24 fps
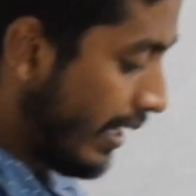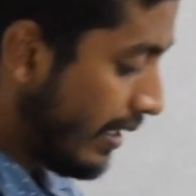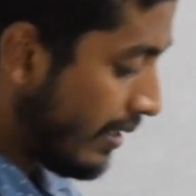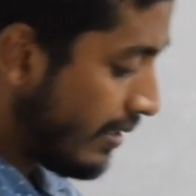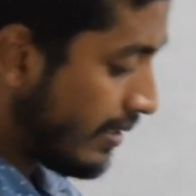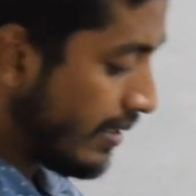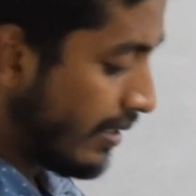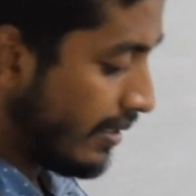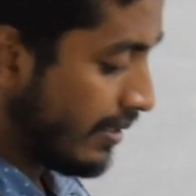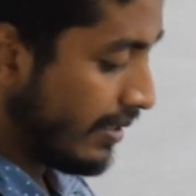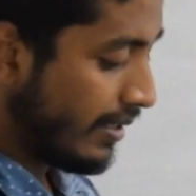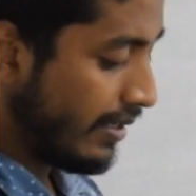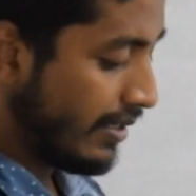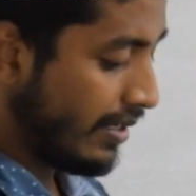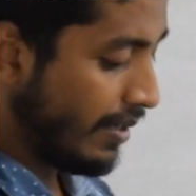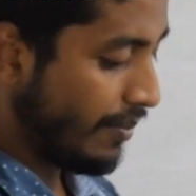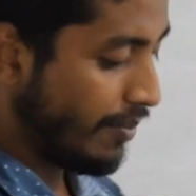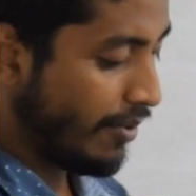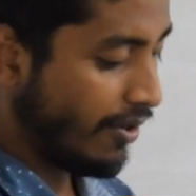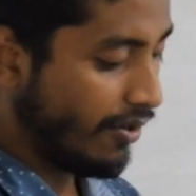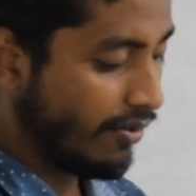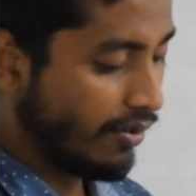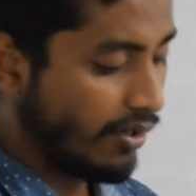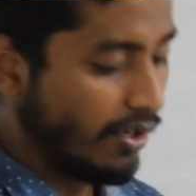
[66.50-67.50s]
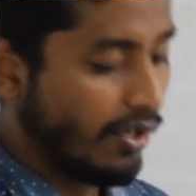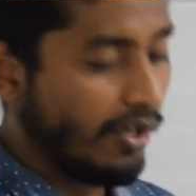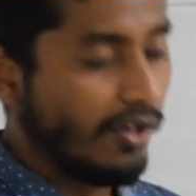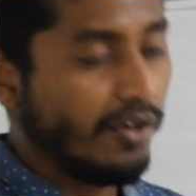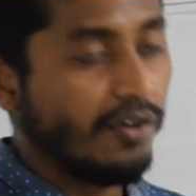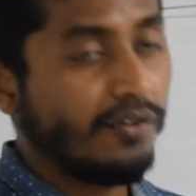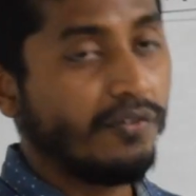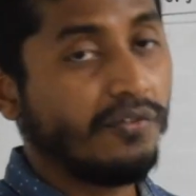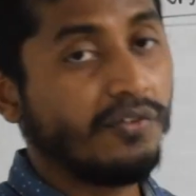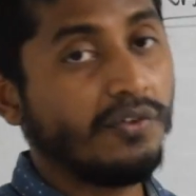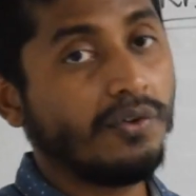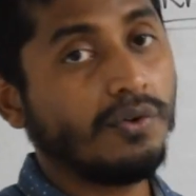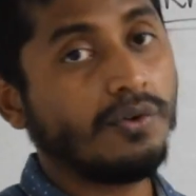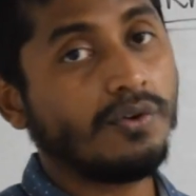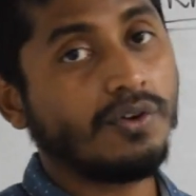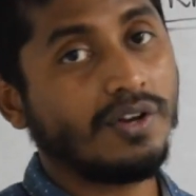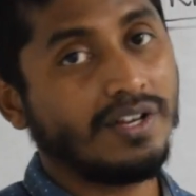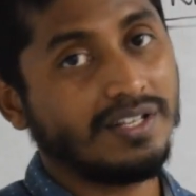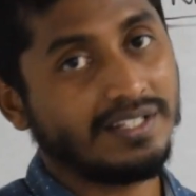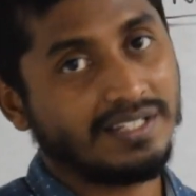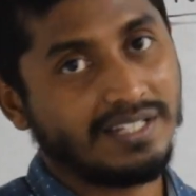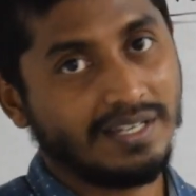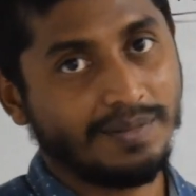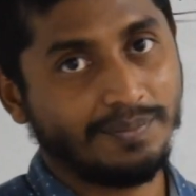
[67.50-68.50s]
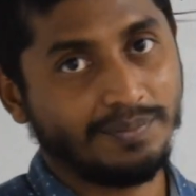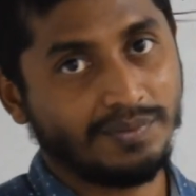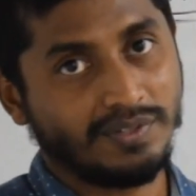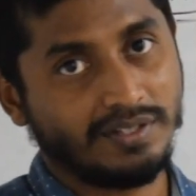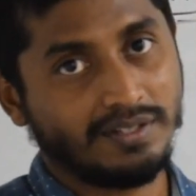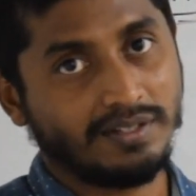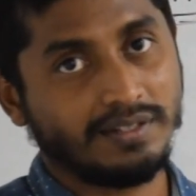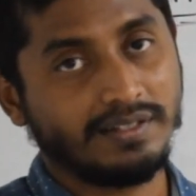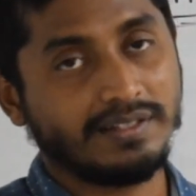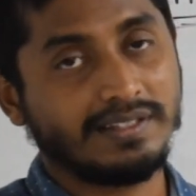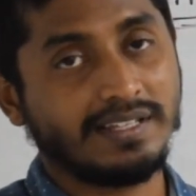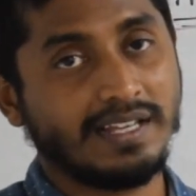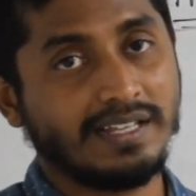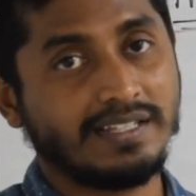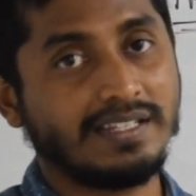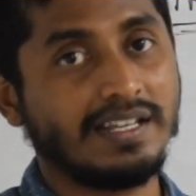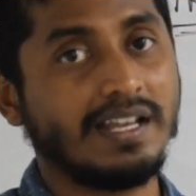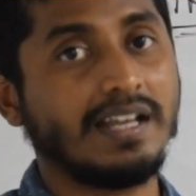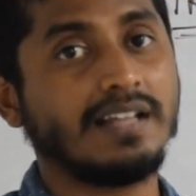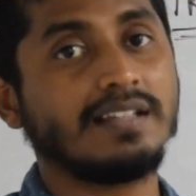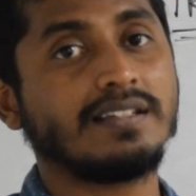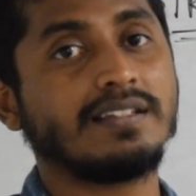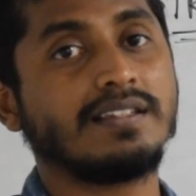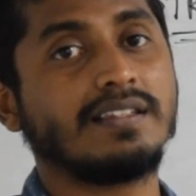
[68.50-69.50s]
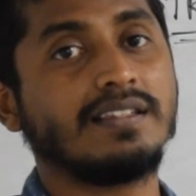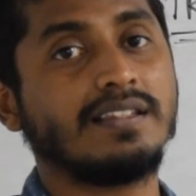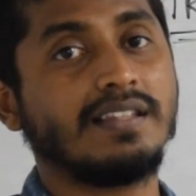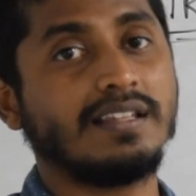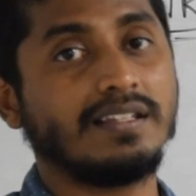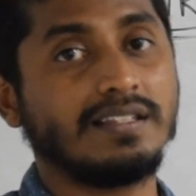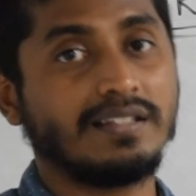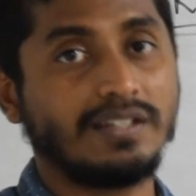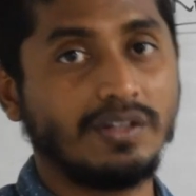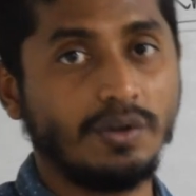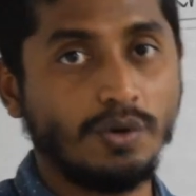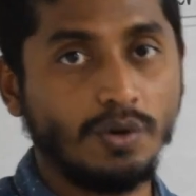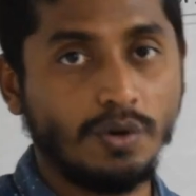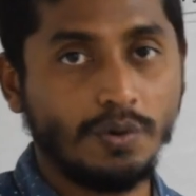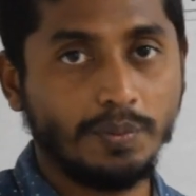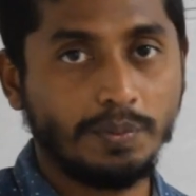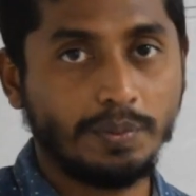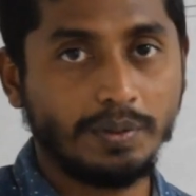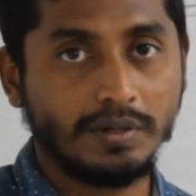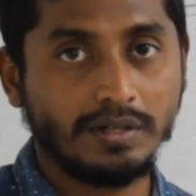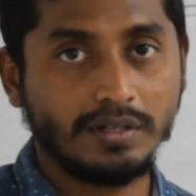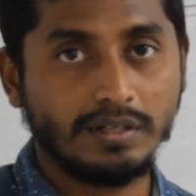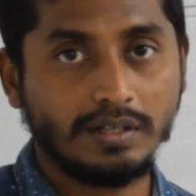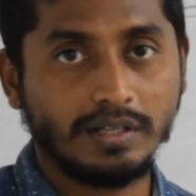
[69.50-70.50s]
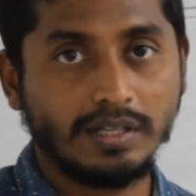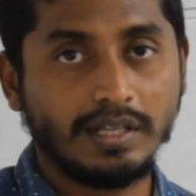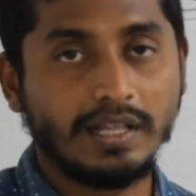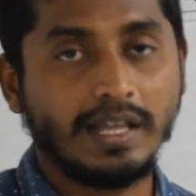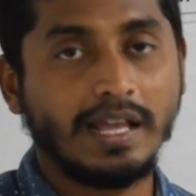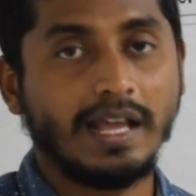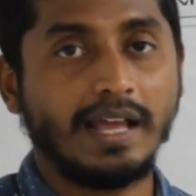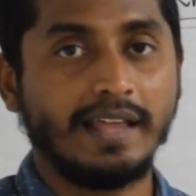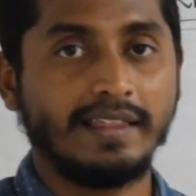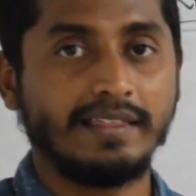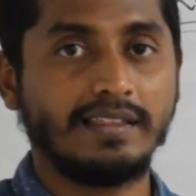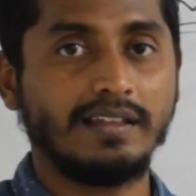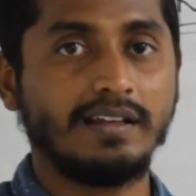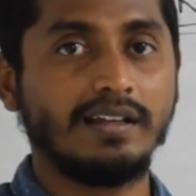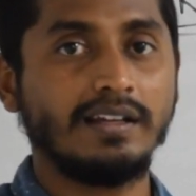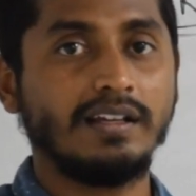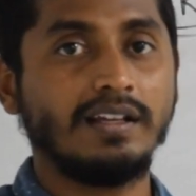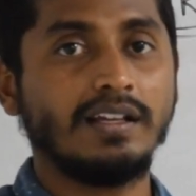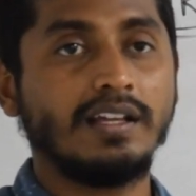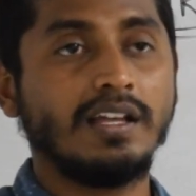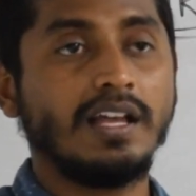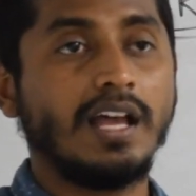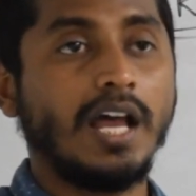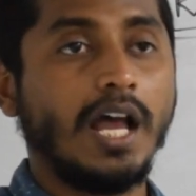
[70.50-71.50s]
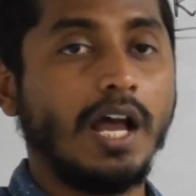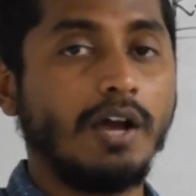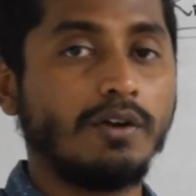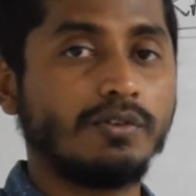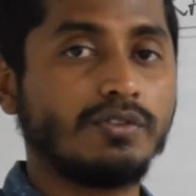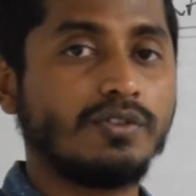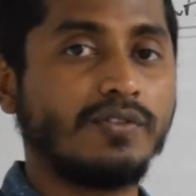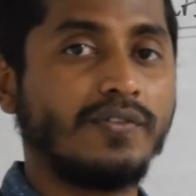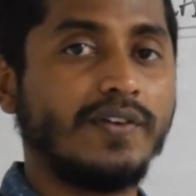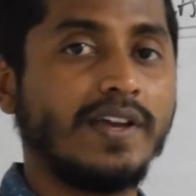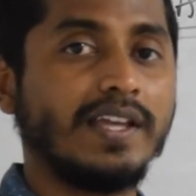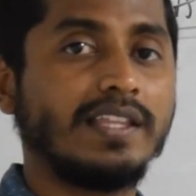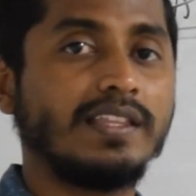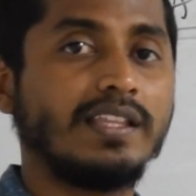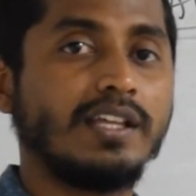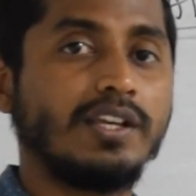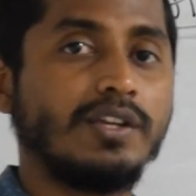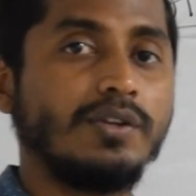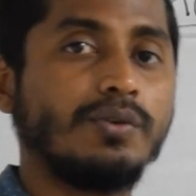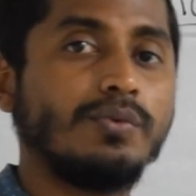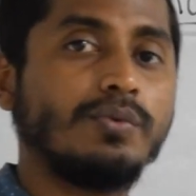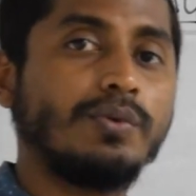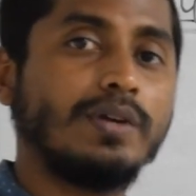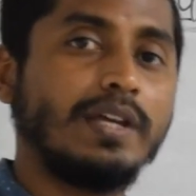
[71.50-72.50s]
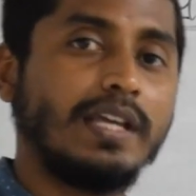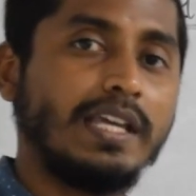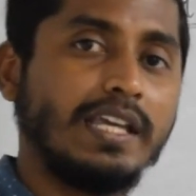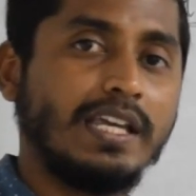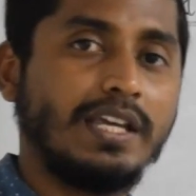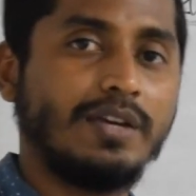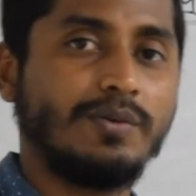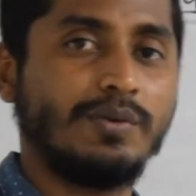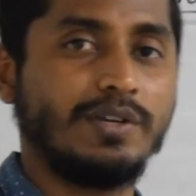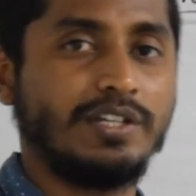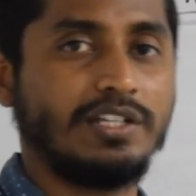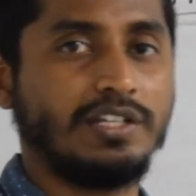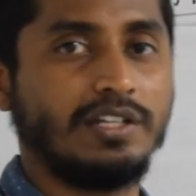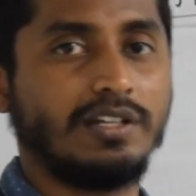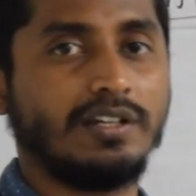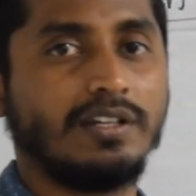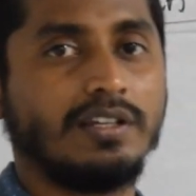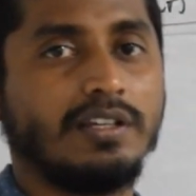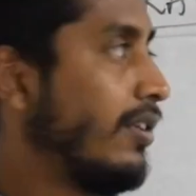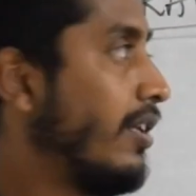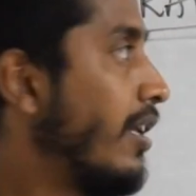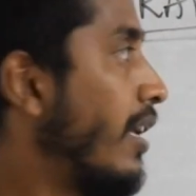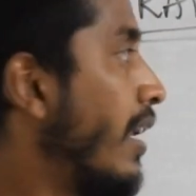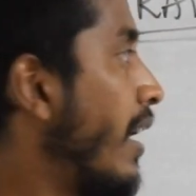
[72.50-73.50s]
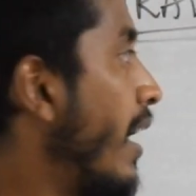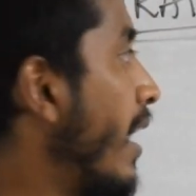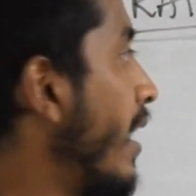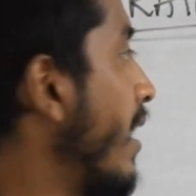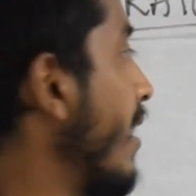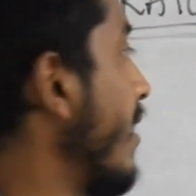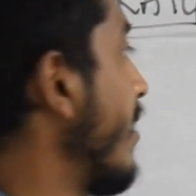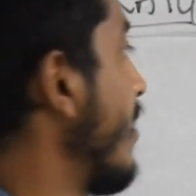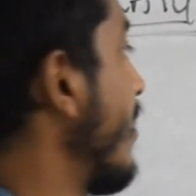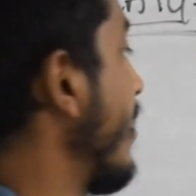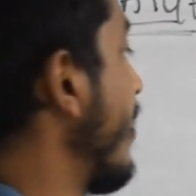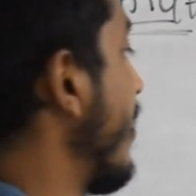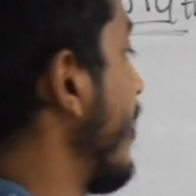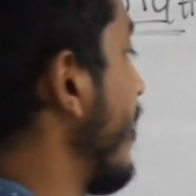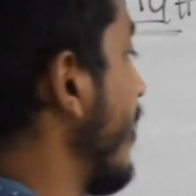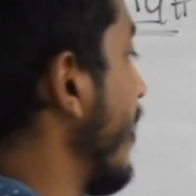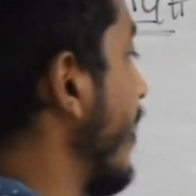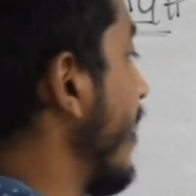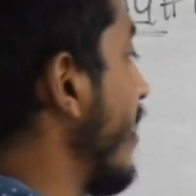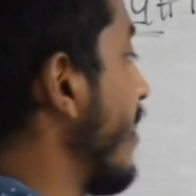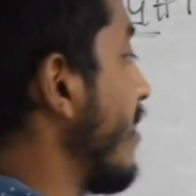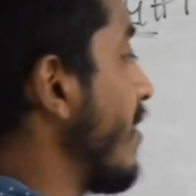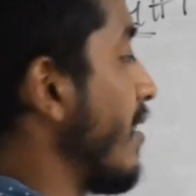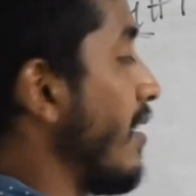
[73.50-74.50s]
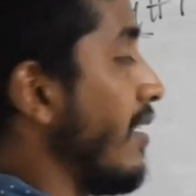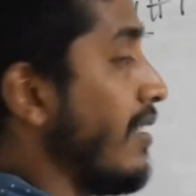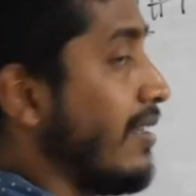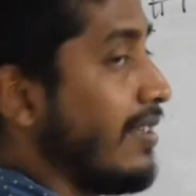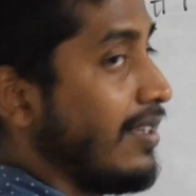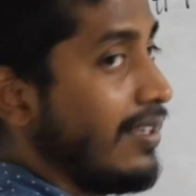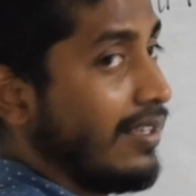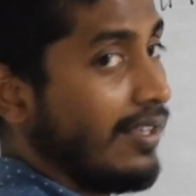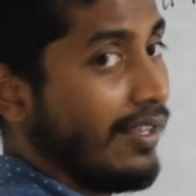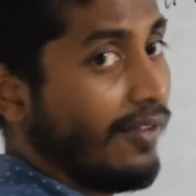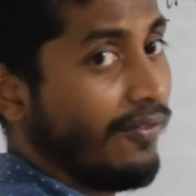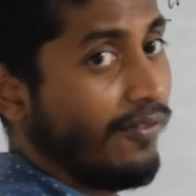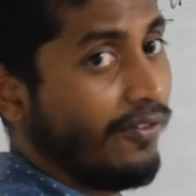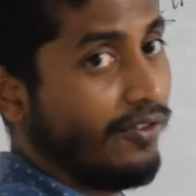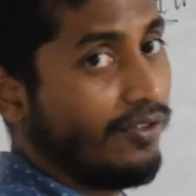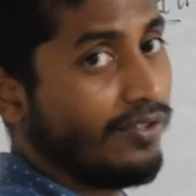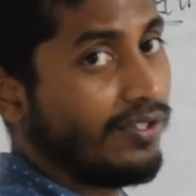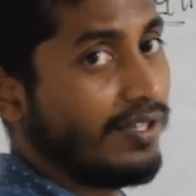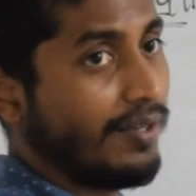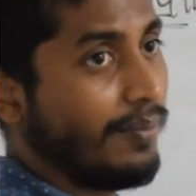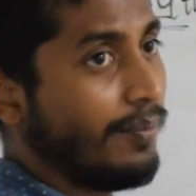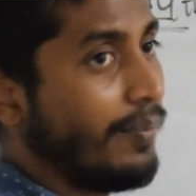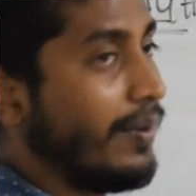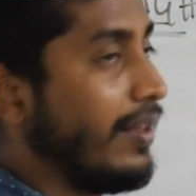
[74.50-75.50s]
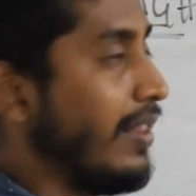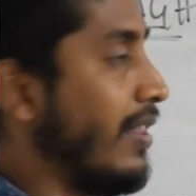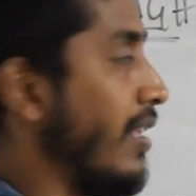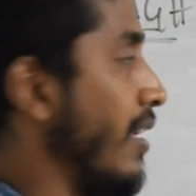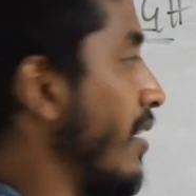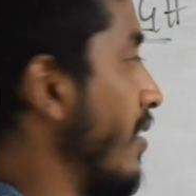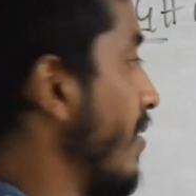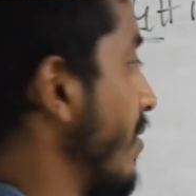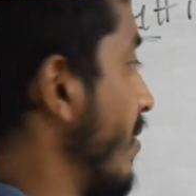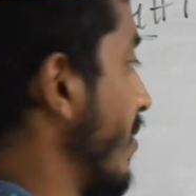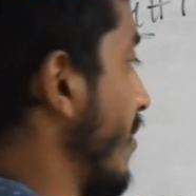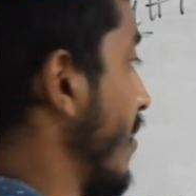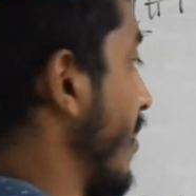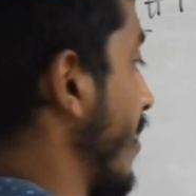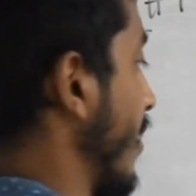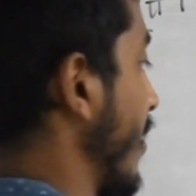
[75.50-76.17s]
us discuss about few concepts such as the slope and the how to find the new equation. Let us discuss a few simple things.